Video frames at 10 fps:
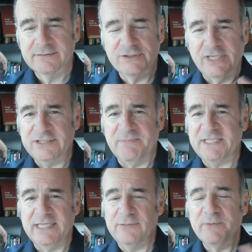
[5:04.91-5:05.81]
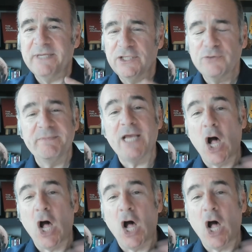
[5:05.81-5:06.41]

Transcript: ChatGPT would be, you would be